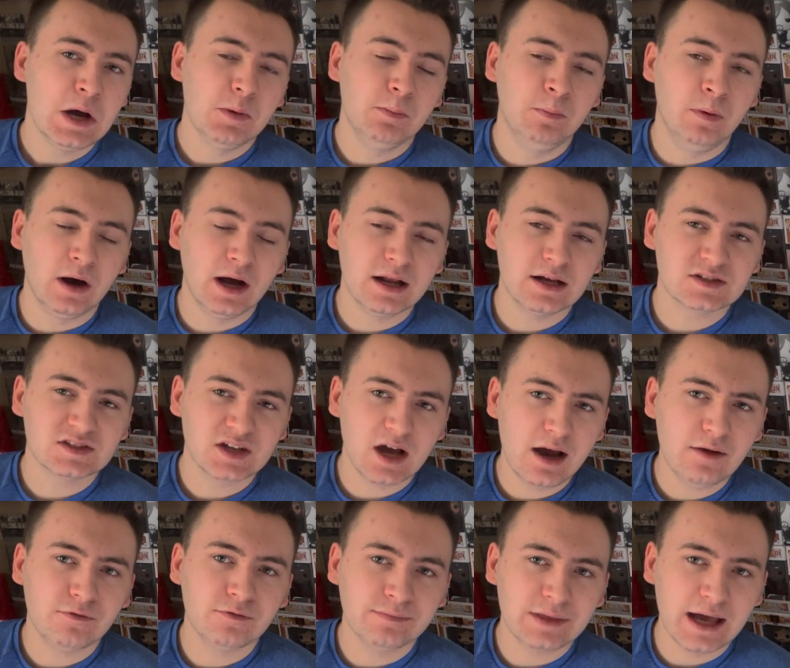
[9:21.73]
But
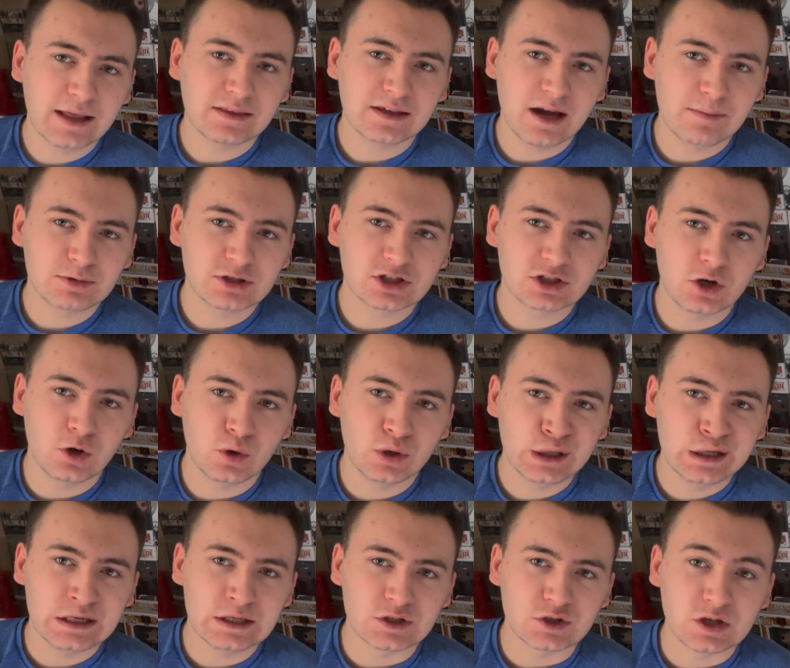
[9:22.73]
aside from that, the
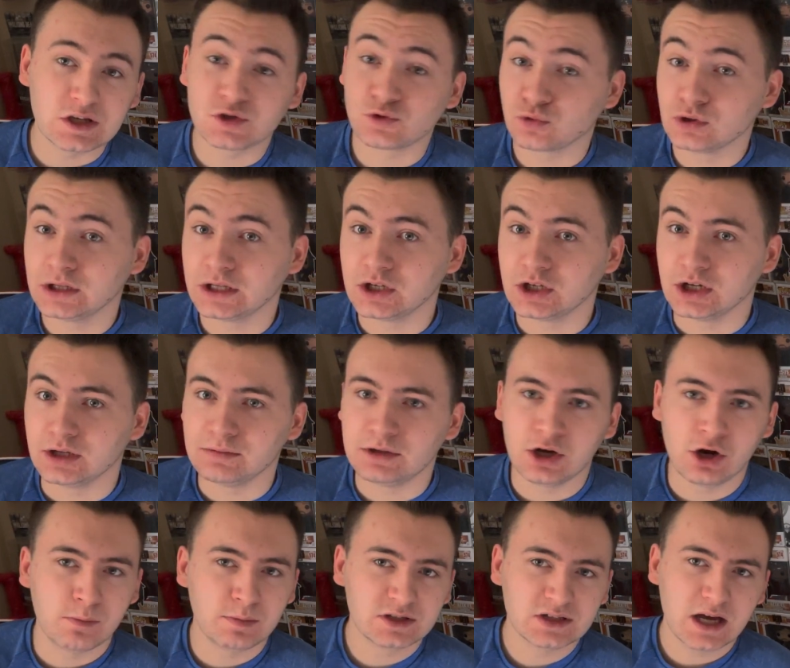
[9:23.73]
episode is really good.
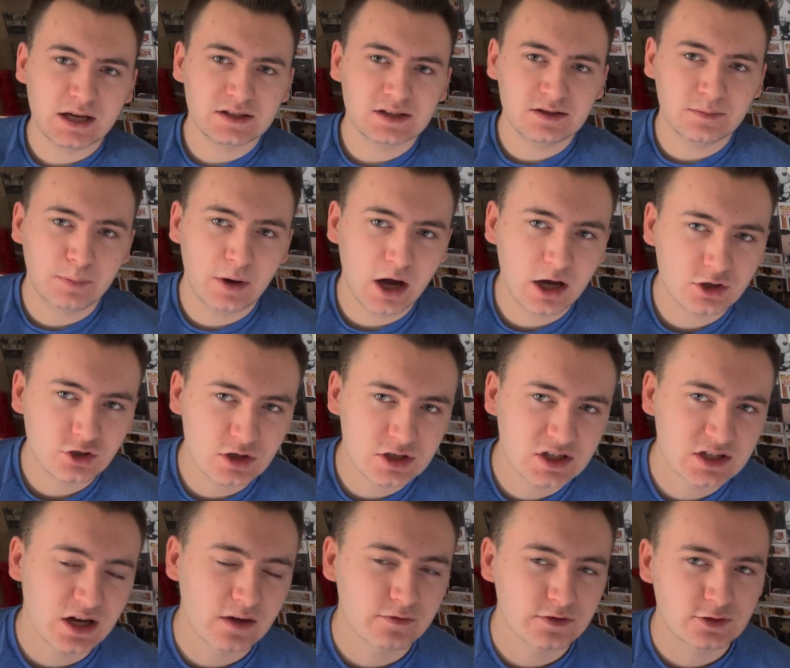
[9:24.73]
You know, besides the
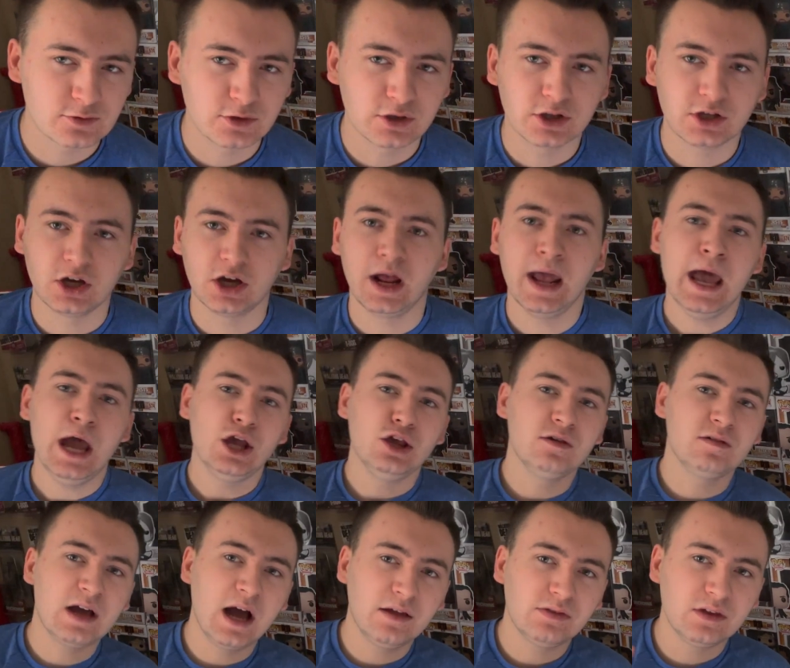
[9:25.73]
Padre stuff, it's really good.
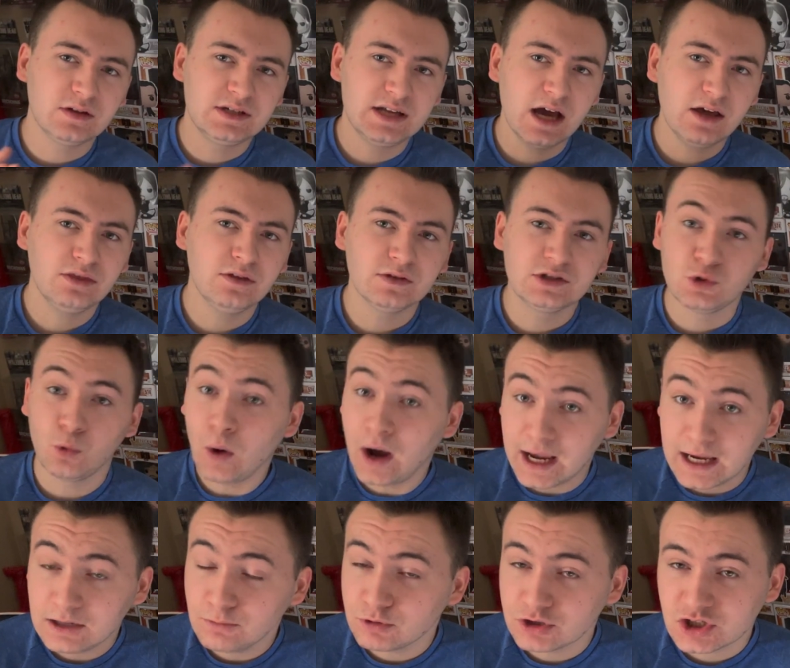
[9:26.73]
You got the death of
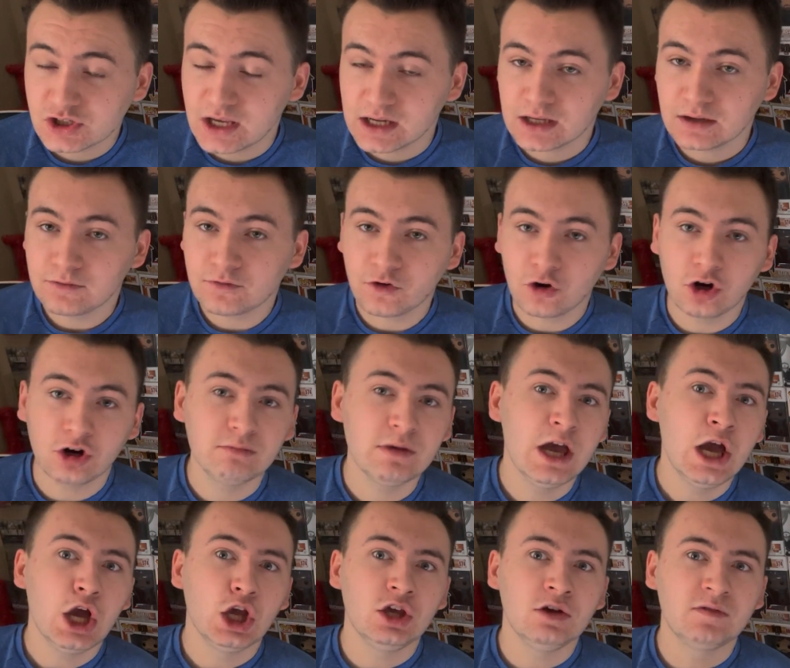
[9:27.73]
Dwayne, which they confirm.
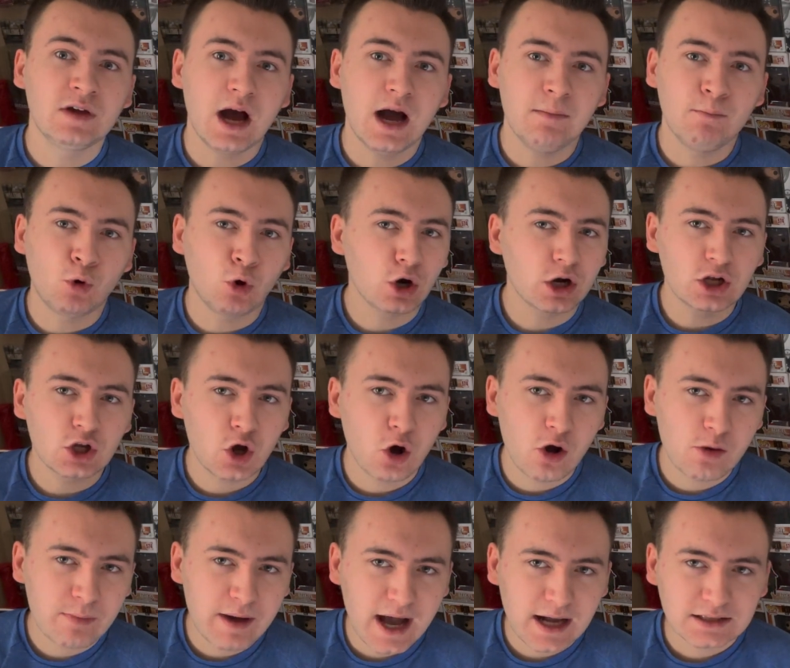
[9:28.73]
You got Morgan
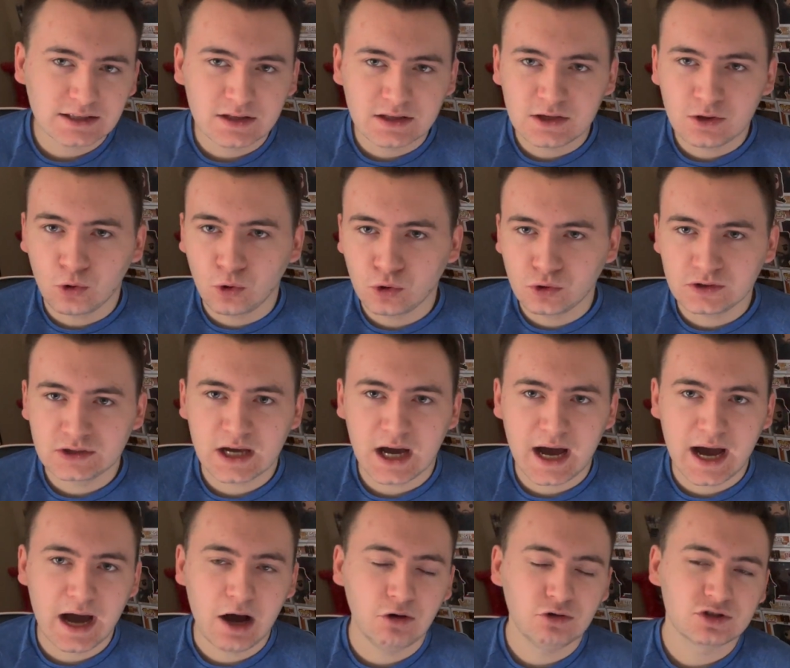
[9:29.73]
going back to the old
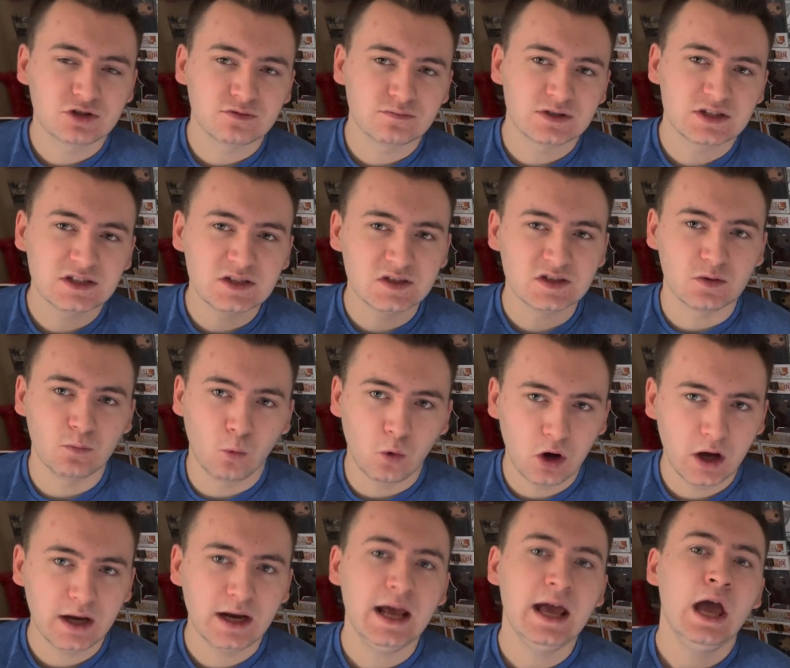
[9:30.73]
house from season
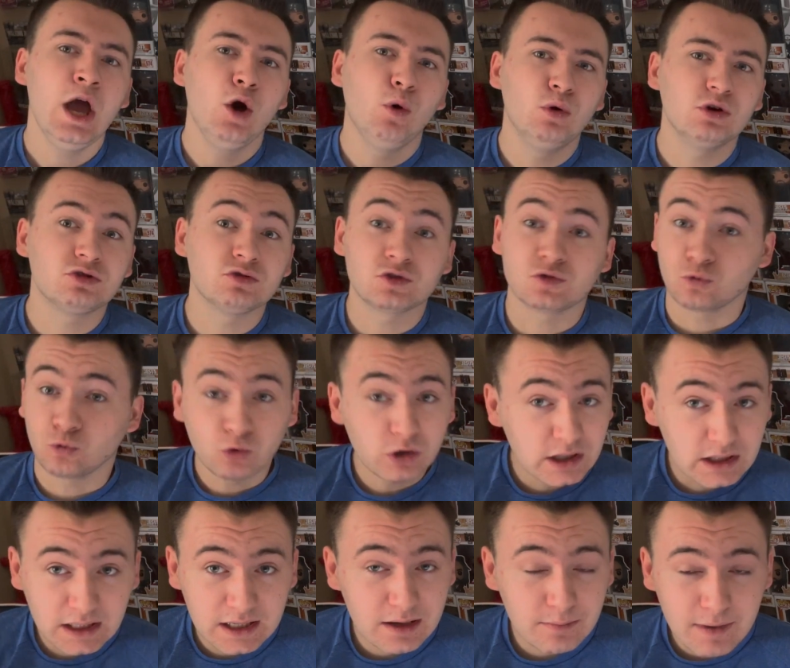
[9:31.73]
1, which was
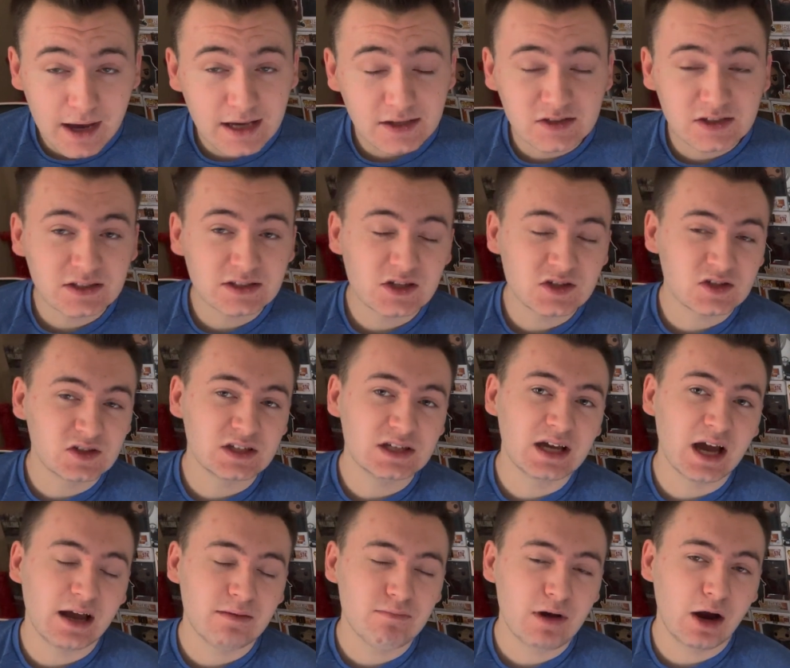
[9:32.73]
really amazing to
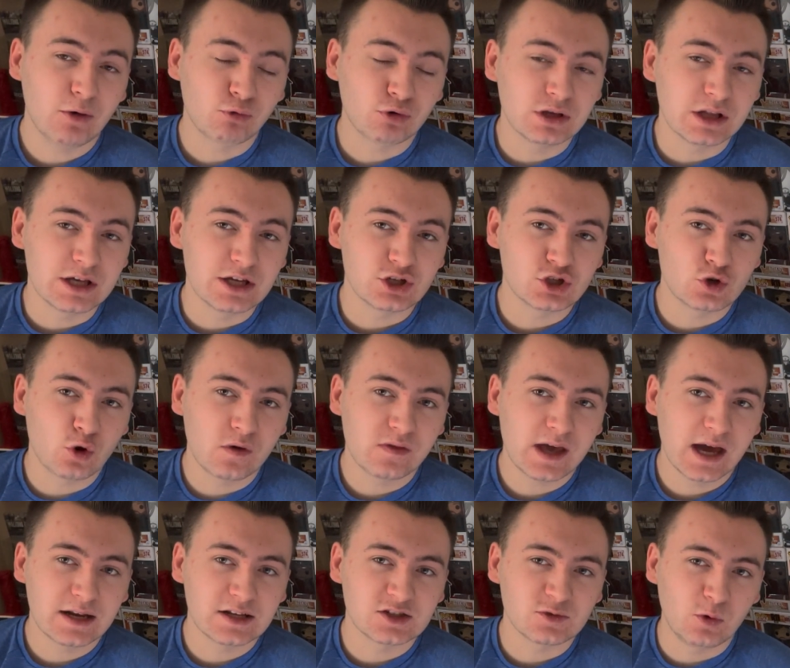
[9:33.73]
see. I really enjoy
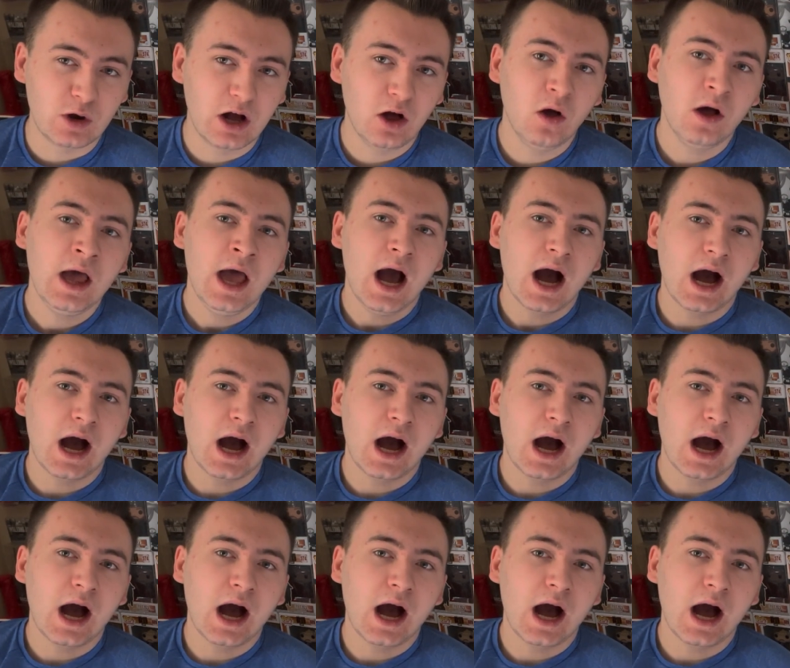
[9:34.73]
that as well.